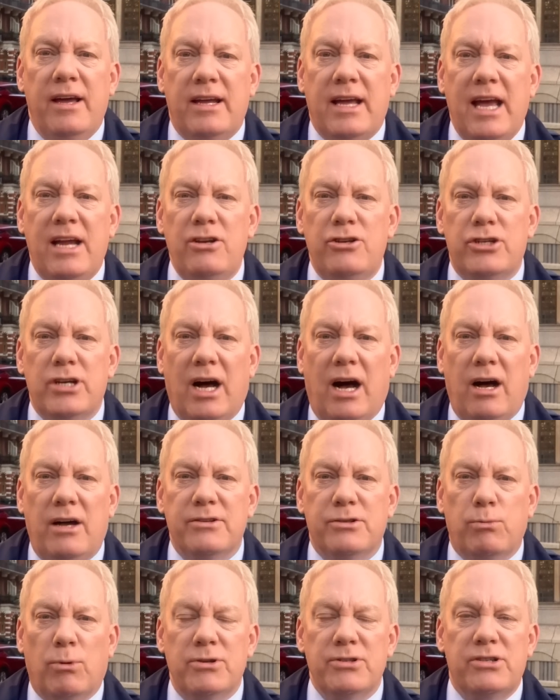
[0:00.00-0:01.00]
King
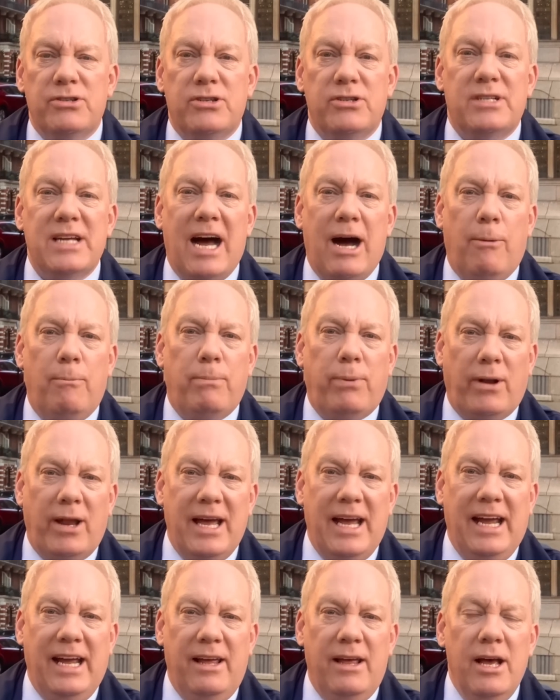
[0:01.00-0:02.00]
Charles wanted to
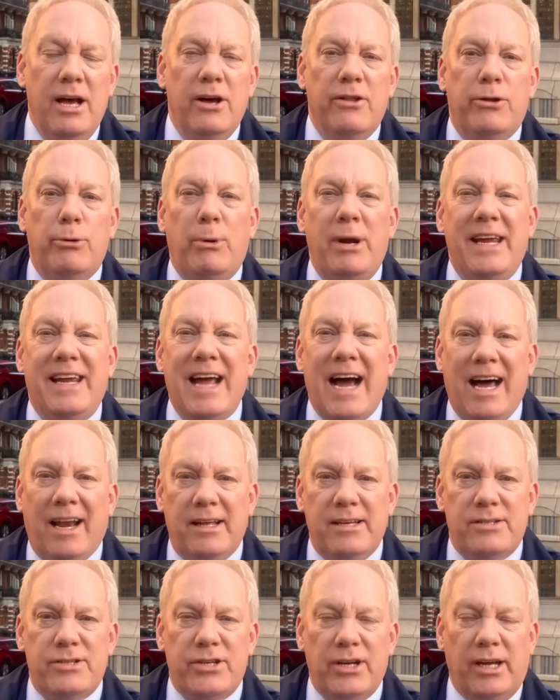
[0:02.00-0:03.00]
downplay the
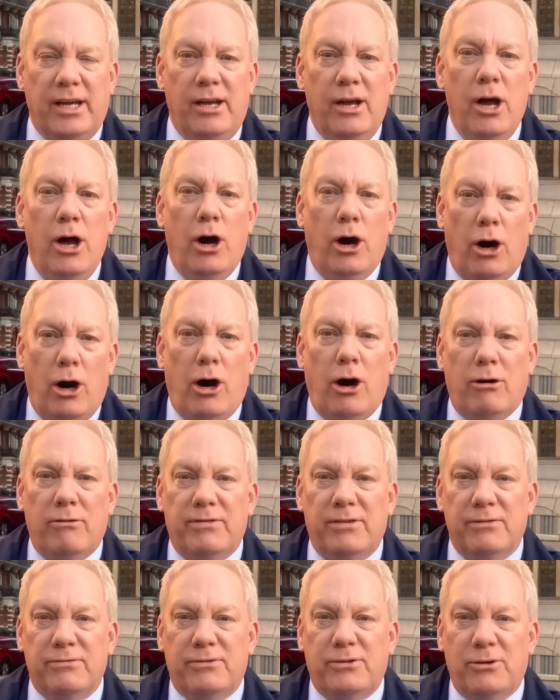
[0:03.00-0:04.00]
regality
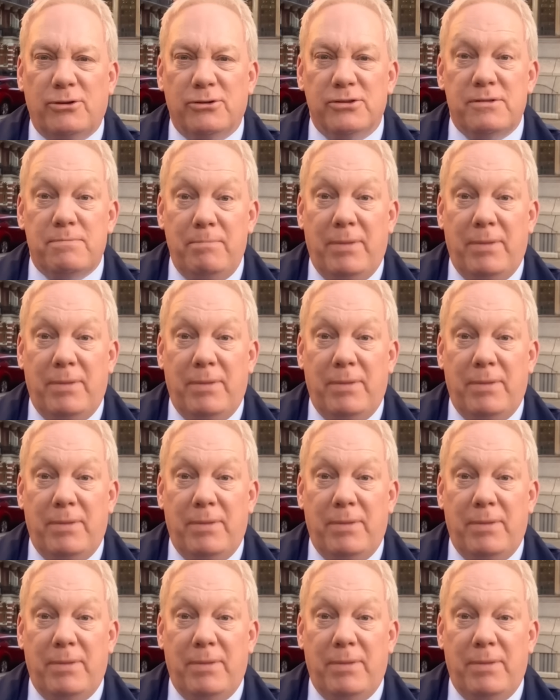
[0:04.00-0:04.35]
of course,